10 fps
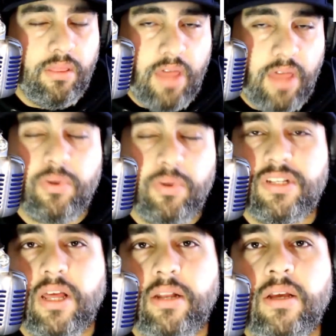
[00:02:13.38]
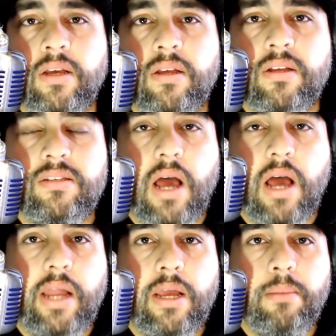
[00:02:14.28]
They would then
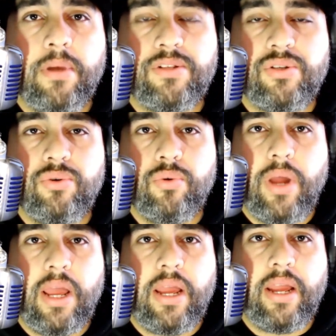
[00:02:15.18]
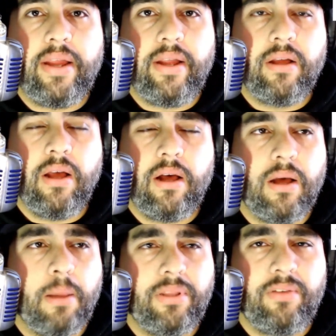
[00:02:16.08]
sign him to a, uh,
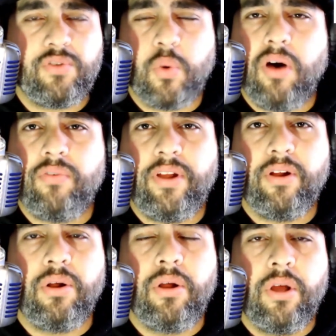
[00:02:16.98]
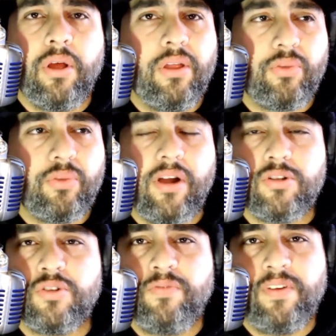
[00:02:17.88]
I believe, 12 year,
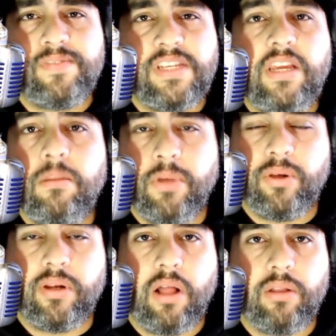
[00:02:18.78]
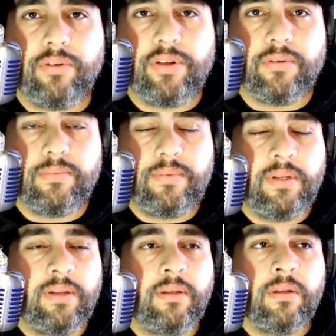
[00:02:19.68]
$315 million deal.
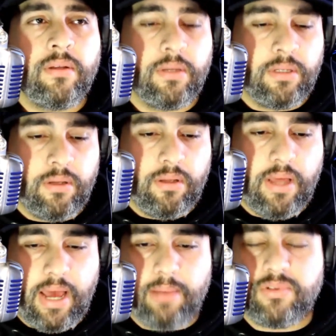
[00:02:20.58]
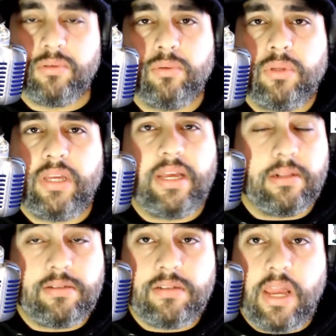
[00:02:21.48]
Absolutely
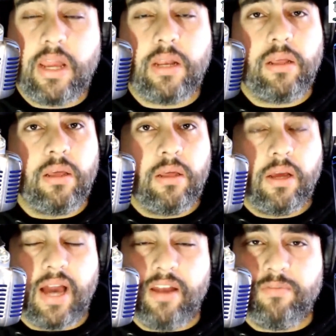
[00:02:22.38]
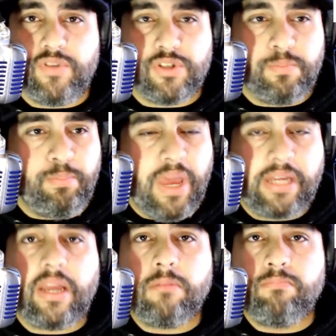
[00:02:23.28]
insane, kind of just
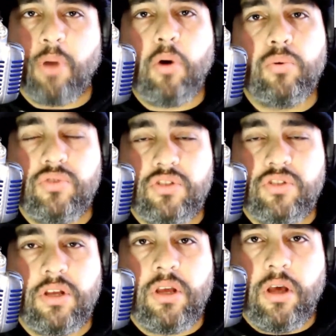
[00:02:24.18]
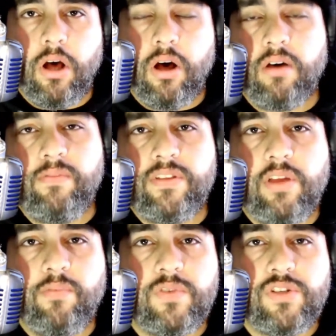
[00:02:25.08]
picking the bones of the
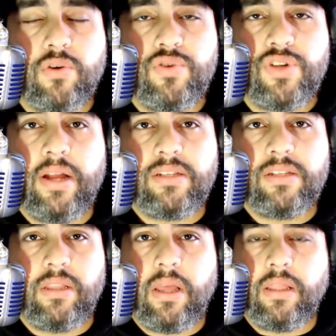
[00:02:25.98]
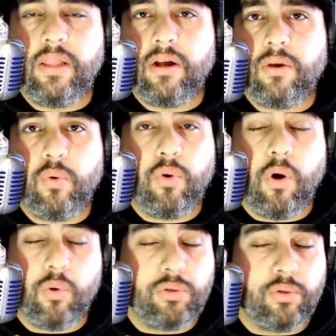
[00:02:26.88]
San Francisco Giants and, and their
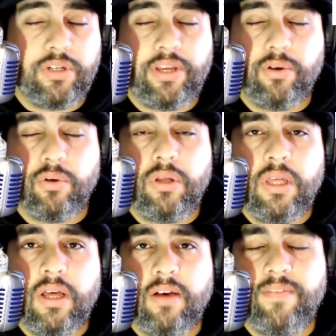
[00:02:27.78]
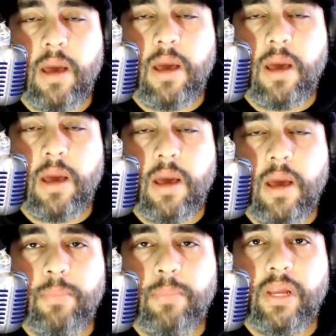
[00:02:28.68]
whole ordeal of not being able to
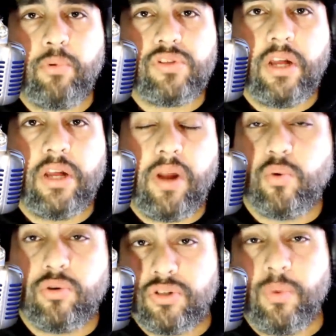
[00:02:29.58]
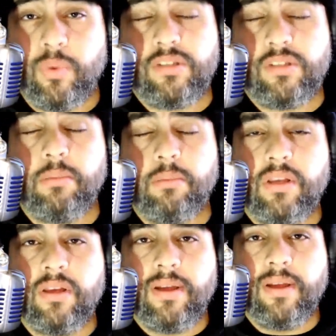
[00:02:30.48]
sign Correa, or so it
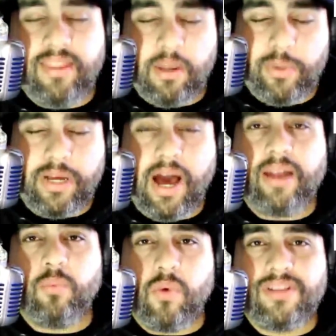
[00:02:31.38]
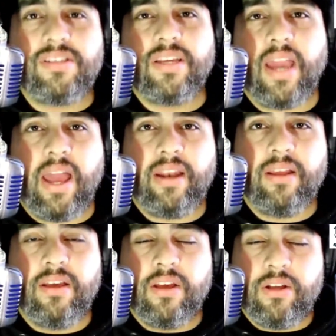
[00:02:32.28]
seemed. Then we got once
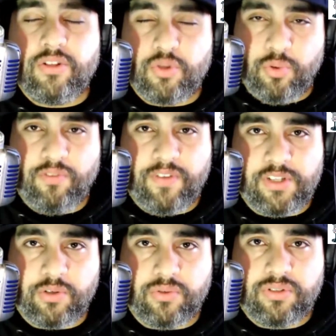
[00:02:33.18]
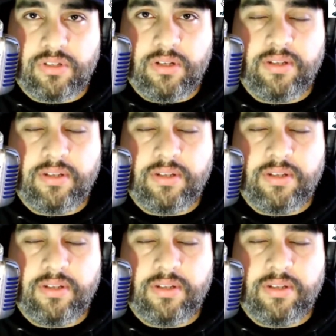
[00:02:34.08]
again to the physicals.